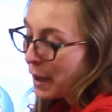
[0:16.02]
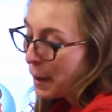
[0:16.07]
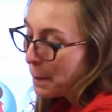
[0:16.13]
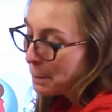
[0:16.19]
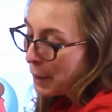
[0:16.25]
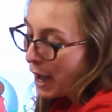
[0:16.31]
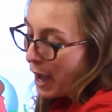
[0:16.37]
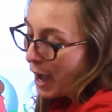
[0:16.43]

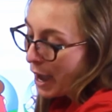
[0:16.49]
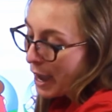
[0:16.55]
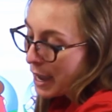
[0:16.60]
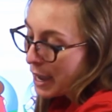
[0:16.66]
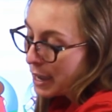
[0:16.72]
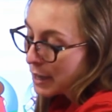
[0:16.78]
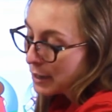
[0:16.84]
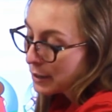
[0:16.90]

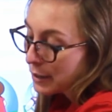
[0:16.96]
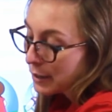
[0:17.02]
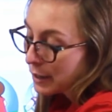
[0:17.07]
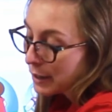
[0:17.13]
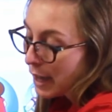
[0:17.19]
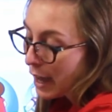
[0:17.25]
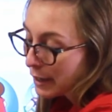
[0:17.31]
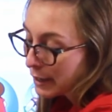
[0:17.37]
by
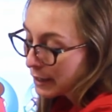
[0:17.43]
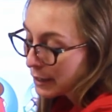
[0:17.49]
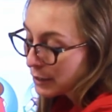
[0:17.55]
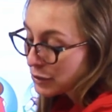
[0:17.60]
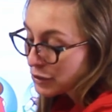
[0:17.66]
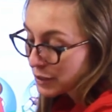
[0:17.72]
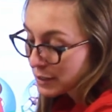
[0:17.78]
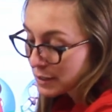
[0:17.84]

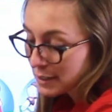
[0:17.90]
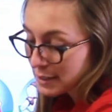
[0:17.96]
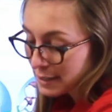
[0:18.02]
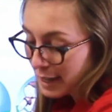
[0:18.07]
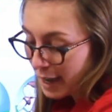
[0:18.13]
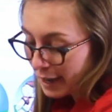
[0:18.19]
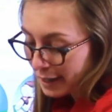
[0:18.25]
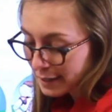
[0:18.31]
cutting just the
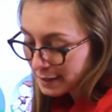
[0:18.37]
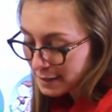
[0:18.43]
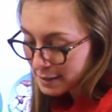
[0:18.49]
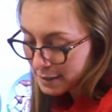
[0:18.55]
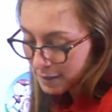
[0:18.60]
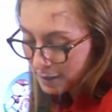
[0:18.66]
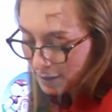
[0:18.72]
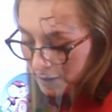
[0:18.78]

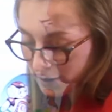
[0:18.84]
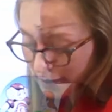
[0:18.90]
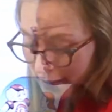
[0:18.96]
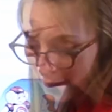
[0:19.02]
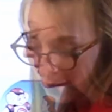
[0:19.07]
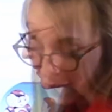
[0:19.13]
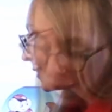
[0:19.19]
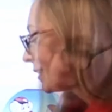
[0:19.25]
sides.
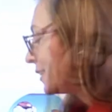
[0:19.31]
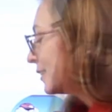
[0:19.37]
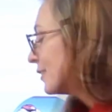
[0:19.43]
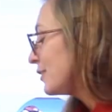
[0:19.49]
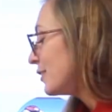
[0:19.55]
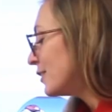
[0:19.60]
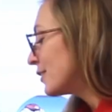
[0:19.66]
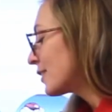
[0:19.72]

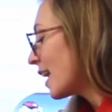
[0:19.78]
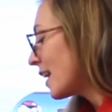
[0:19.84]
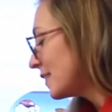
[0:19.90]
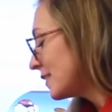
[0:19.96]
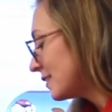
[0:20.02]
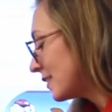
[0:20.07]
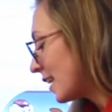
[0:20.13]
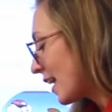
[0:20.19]
So you cut
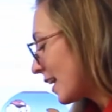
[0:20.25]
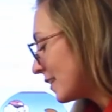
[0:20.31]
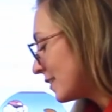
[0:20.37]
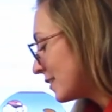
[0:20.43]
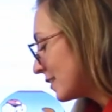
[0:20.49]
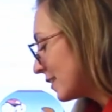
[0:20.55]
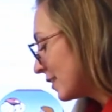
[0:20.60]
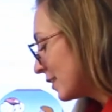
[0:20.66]
the
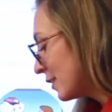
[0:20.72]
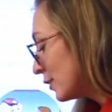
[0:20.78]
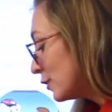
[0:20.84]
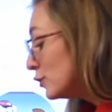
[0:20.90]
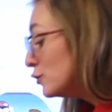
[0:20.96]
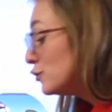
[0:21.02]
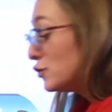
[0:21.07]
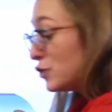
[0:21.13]
sides,
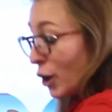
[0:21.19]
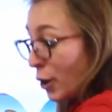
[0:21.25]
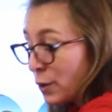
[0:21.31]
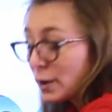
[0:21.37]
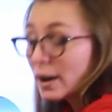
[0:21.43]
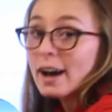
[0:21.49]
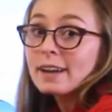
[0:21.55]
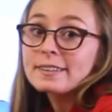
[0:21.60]

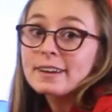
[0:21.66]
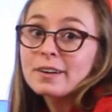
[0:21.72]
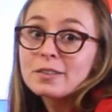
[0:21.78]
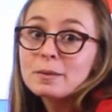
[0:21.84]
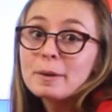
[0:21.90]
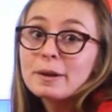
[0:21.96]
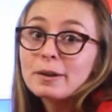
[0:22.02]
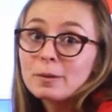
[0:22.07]
don't cut down
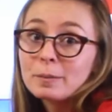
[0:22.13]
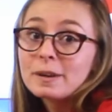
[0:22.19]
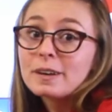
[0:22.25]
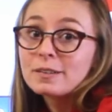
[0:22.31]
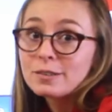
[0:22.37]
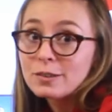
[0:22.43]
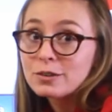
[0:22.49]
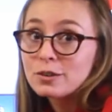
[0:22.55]
the middle
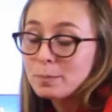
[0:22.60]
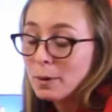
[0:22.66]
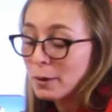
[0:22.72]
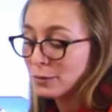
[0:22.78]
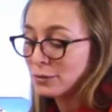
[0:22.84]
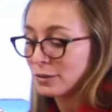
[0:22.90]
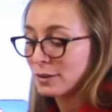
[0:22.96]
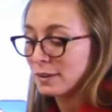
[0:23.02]
because there's a
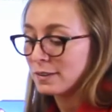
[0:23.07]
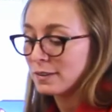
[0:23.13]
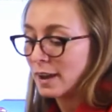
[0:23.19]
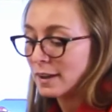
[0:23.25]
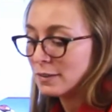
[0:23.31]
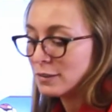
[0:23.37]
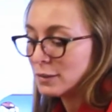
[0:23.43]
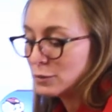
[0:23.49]
poster
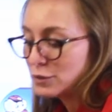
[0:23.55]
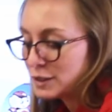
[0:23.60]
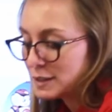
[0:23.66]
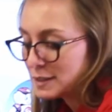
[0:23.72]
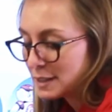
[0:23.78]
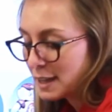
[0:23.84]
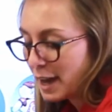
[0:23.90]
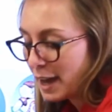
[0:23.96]
inside. So
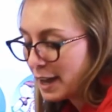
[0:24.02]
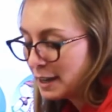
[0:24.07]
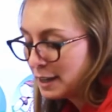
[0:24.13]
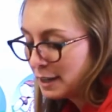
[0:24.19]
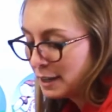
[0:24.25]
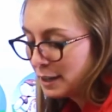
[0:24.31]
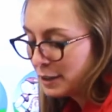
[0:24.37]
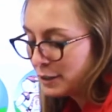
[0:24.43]
just cut
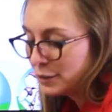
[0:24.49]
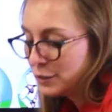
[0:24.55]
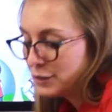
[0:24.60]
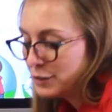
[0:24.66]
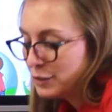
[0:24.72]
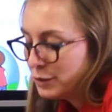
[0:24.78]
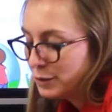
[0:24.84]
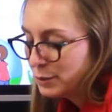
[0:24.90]

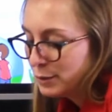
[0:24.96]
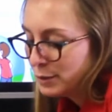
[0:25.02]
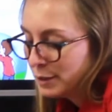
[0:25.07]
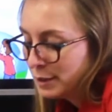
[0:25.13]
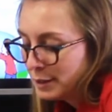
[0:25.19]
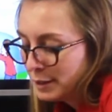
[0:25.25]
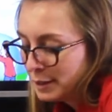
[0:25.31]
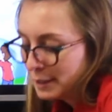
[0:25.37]
two
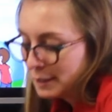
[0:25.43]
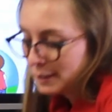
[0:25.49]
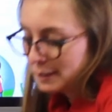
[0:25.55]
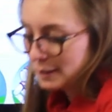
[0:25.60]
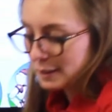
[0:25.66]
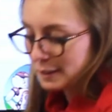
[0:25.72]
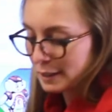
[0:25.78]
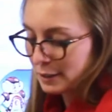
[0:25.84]

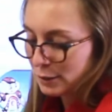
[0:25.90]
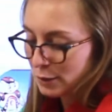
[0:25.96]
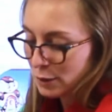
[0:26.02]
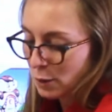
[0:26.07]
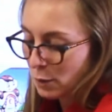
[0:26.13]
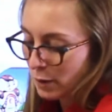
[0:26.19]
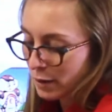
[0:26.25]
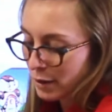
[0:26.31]
little
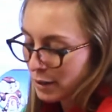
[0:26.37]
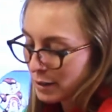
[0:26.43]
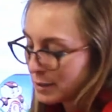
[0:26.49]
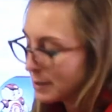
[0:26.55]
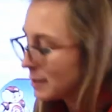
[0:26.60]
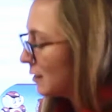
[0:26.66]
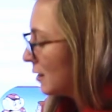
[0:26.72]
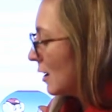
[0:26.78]

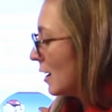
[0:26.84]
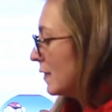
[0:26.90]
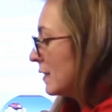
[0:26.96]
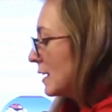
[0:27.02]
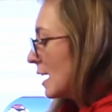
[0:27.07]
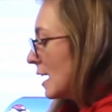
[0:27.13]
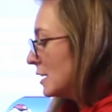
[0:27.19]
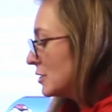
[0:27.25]
corners on
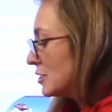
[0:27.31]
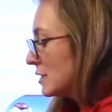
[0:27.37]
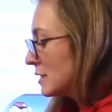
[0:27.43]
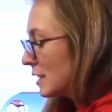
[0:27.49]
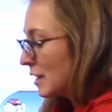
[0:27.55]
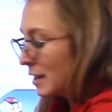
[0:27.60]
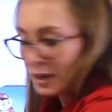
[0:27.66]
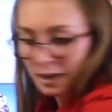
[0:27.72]
the edges
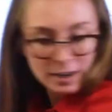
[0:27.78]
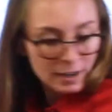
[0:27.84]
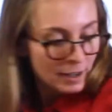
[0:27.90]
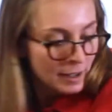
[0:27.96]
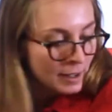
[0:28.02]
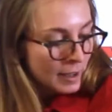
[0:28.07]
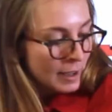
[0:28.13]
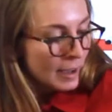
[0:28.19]
here,
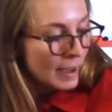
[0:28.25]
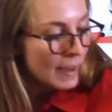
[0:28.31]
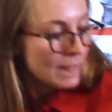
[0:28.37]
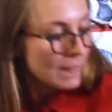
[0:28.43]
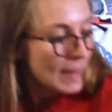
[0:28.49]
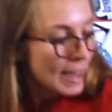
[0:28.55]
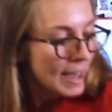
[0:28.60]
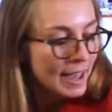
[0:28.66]

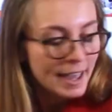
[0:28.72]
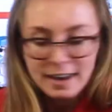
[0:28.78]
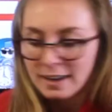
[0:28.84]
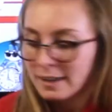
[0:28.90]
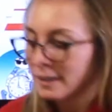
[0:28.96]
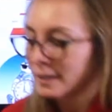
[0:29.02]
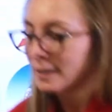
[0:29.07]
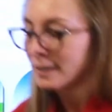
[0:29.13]
and
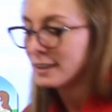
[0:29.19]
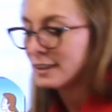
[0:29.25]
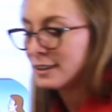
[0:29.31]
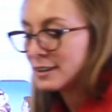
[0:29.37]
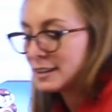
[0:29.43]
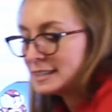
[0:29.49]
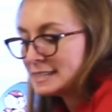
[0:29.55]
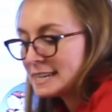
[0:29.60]
then you
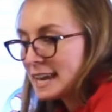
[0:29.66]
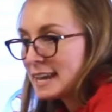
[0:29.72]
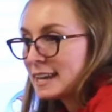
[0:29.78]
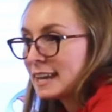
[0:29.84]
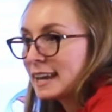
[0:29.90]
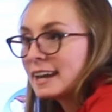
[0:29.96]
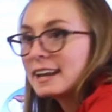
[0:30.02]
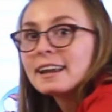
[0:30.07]
can
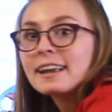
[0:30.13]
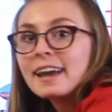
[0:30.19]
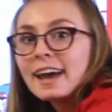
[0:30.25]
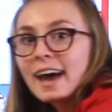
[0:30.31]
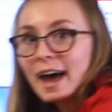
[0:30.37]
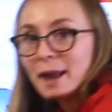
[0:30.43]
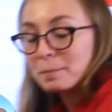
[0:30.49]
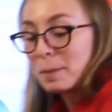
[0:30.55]
take it
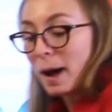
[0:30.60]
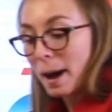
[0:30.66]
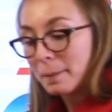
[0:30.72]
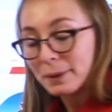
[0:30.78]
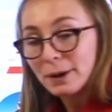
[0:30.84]
and pop it